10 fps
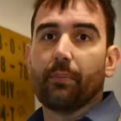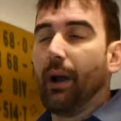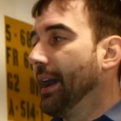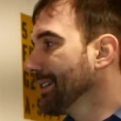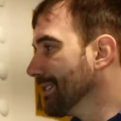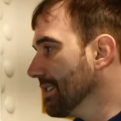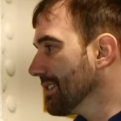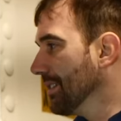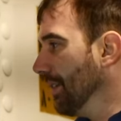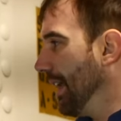the boxes
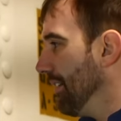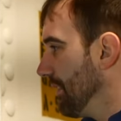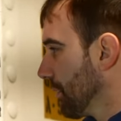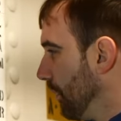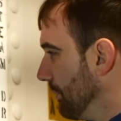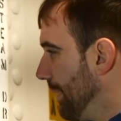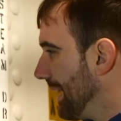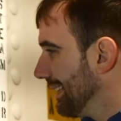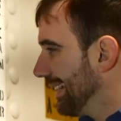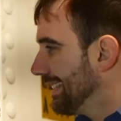still have their old
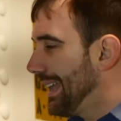Bakelite